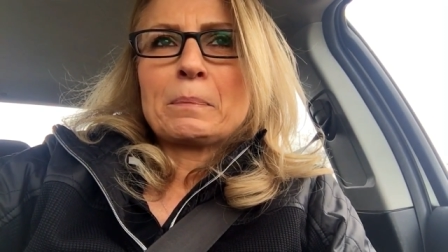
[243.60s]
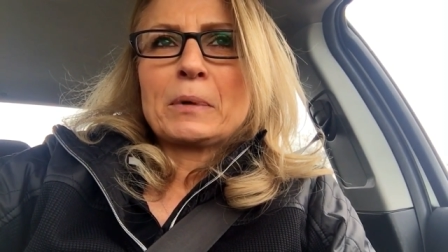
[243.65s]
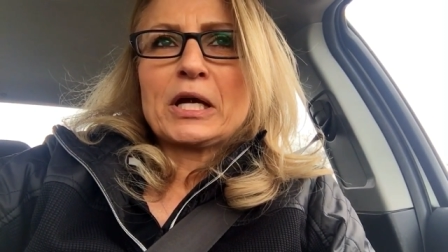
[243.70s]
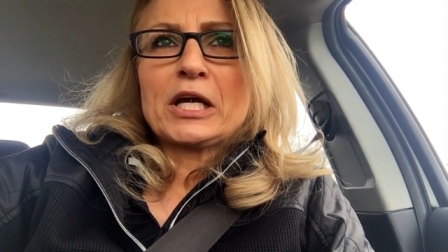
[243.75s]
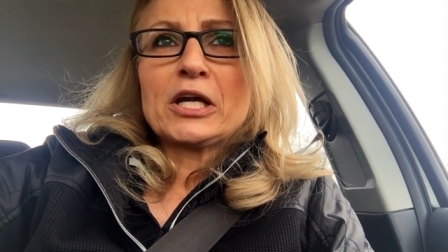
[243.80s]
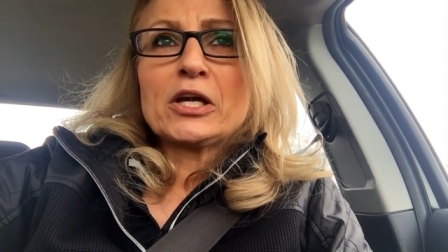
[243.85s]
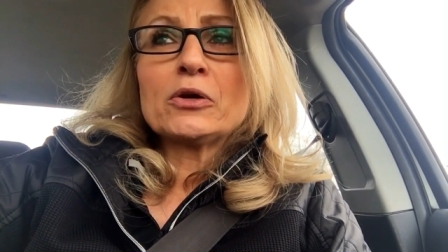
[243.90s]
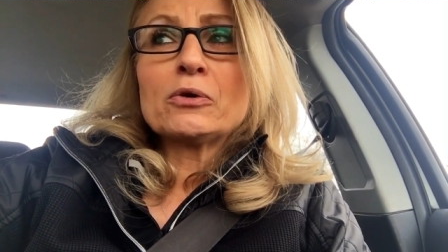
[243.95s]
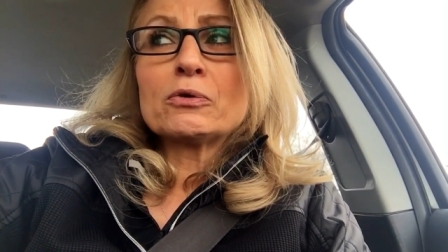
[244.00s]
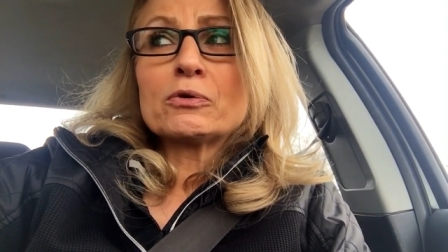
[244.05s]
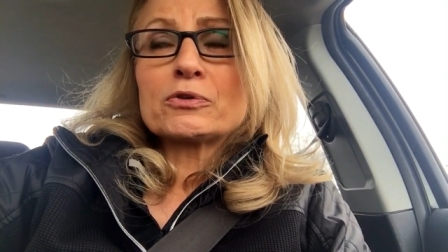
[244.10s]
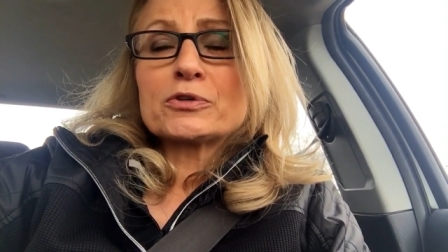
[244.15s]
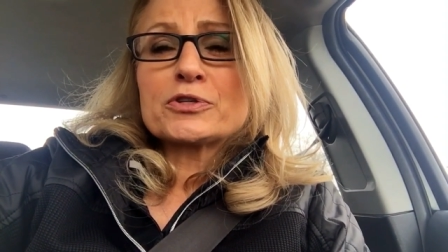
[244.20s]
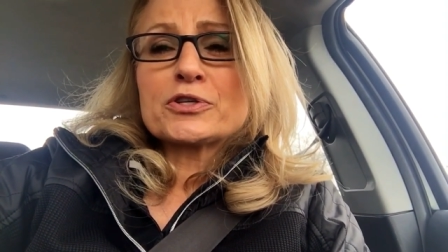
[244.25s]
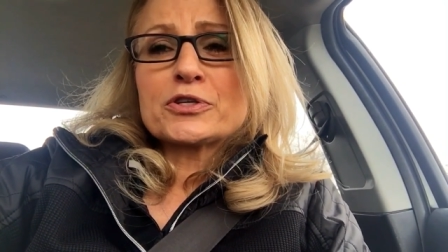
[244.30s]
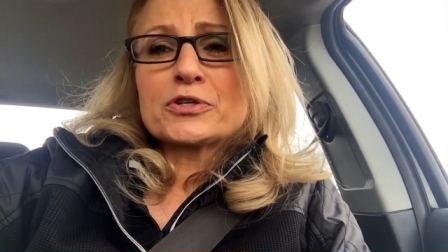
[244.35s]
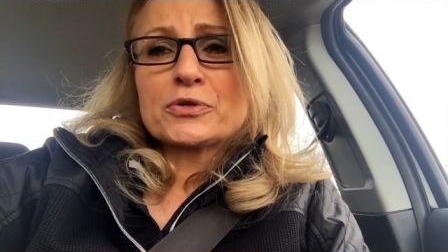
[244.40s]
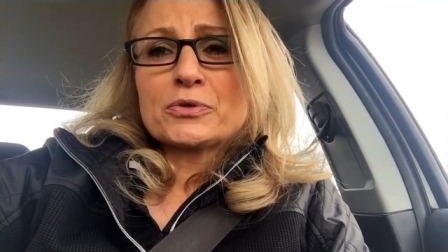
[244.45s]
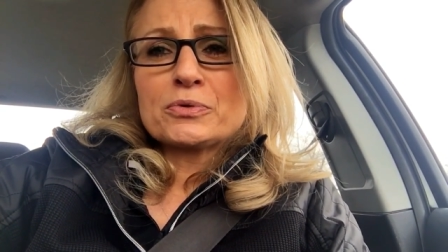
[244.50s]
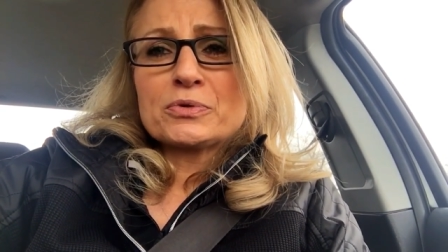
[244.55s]
cuter
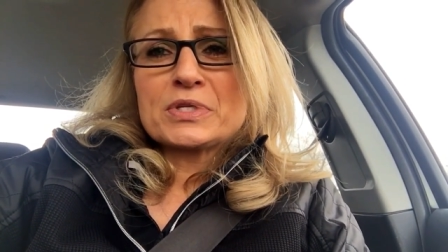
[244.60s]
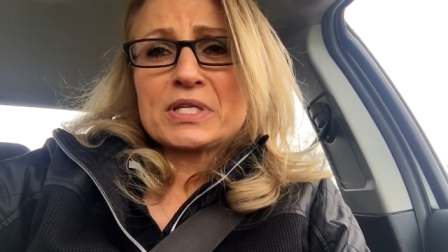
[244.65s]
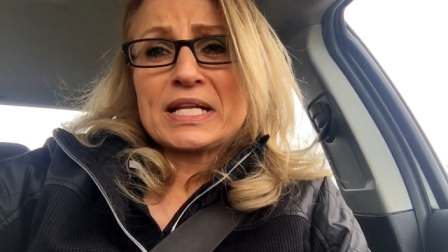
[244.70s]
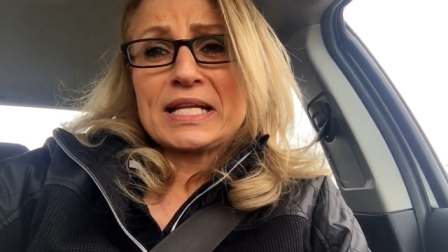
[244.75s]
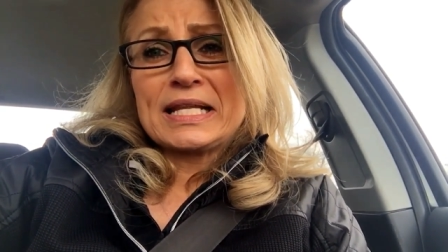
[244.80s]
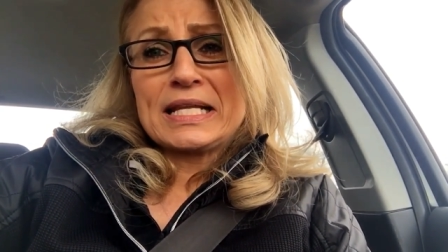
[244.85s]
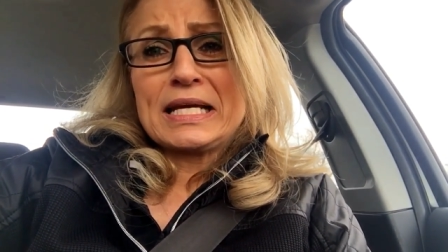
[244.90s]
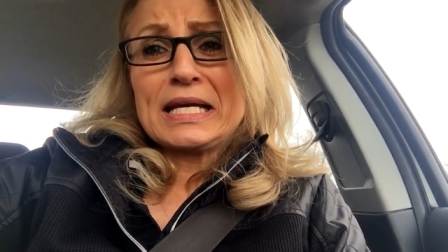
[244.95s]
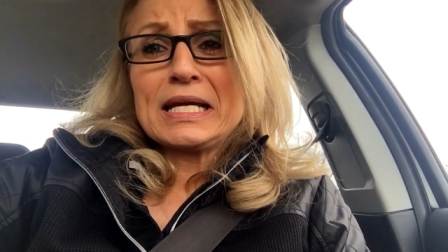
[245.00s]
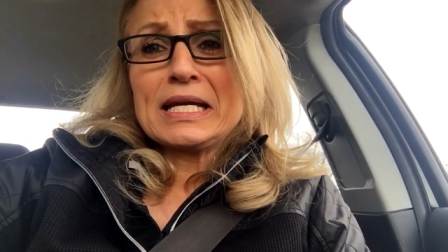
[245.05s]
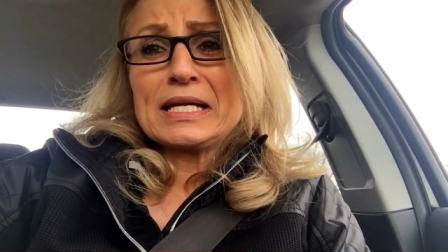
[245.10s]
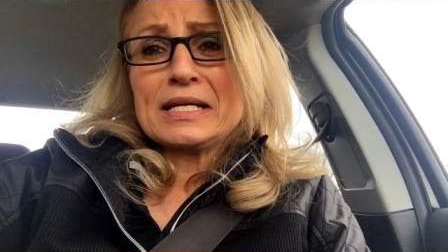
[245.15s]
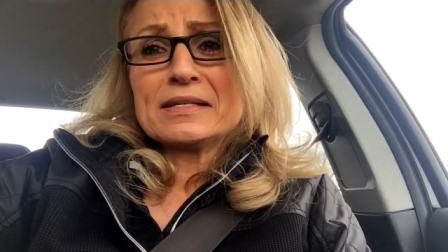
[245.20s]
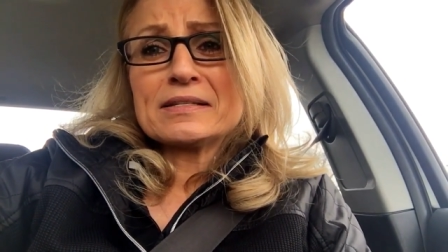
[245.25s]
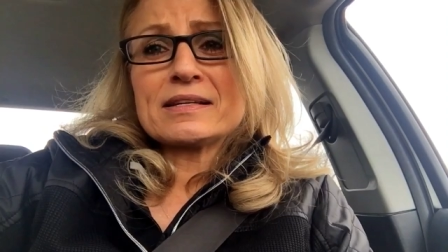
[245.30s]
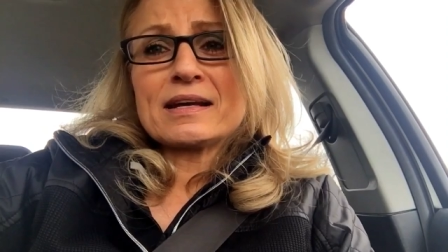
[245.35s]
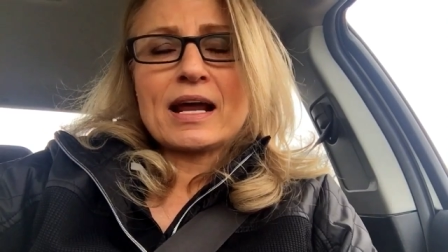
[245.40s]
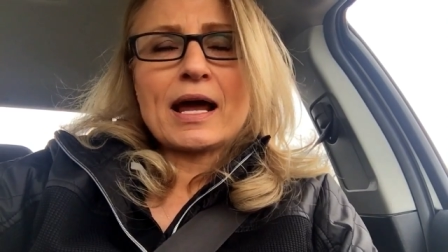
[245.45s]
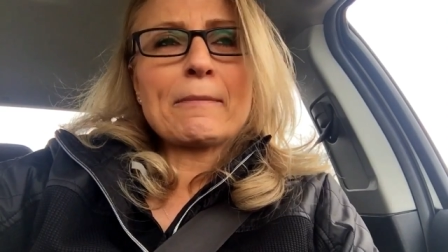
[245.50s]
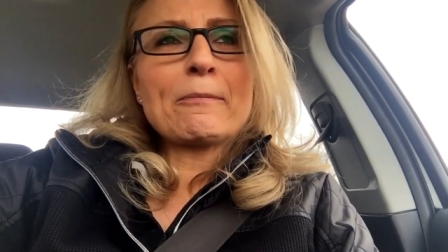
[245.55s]
shoes than these.
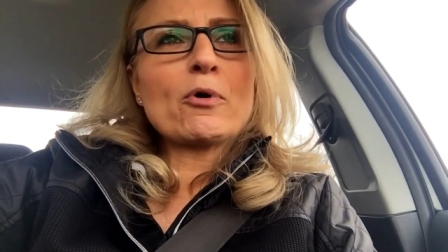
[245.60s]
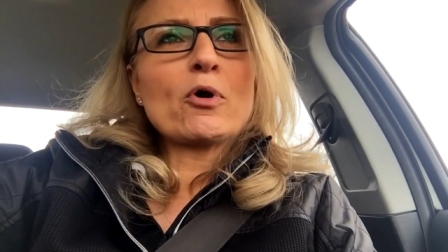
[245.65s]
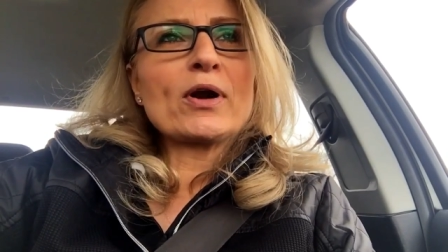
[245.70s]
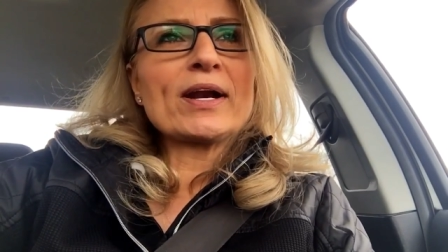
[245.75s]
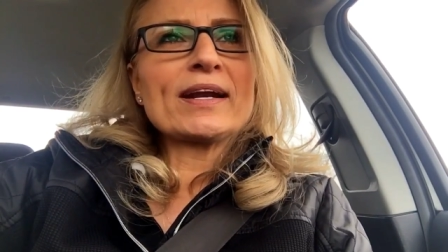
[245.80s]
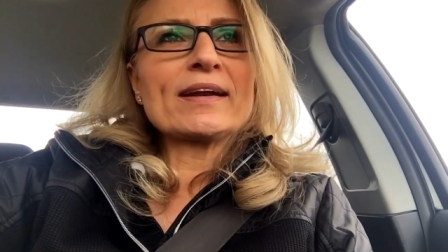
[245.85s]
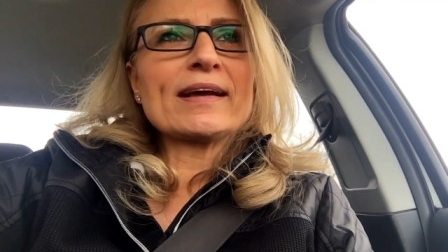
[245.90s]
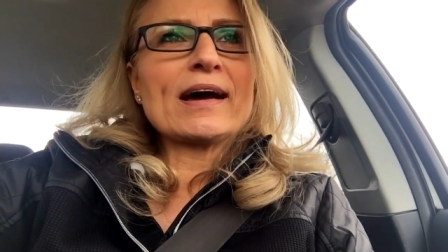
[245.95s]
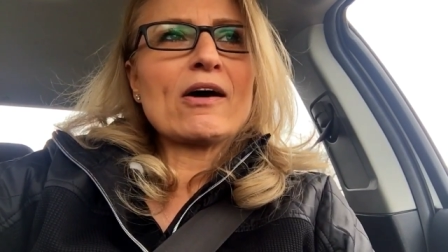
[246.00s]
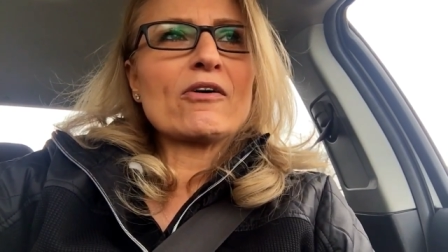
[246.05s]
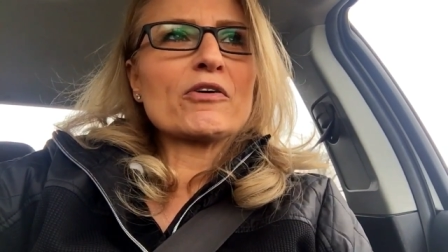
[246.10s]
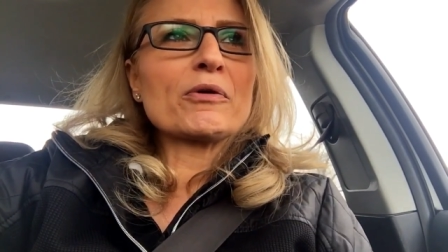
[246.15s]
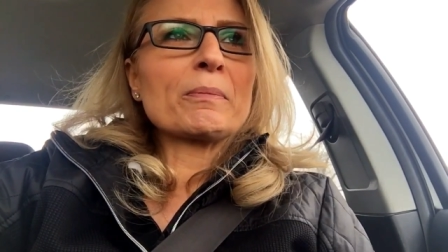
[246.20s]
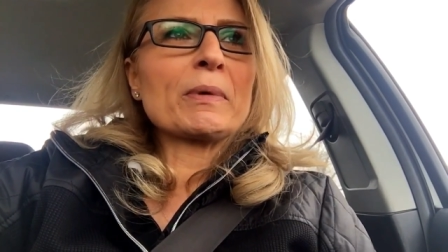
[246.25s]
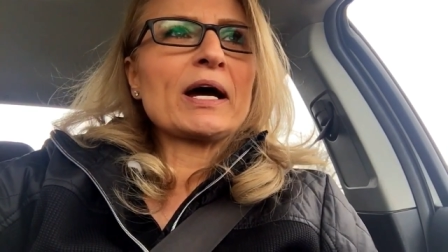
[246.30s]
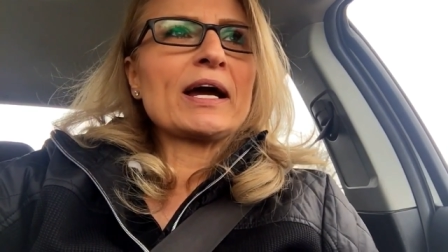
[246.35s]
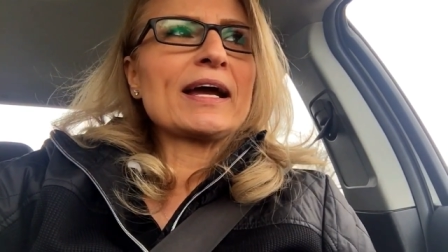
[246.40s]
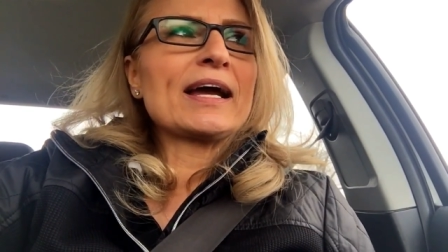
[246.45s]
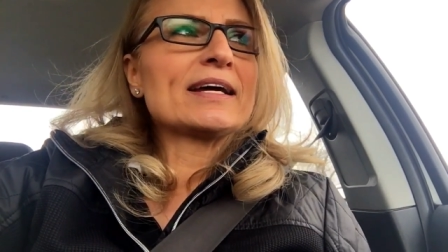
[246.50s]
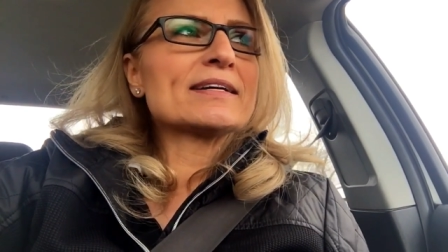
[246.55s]
And I pointed down to my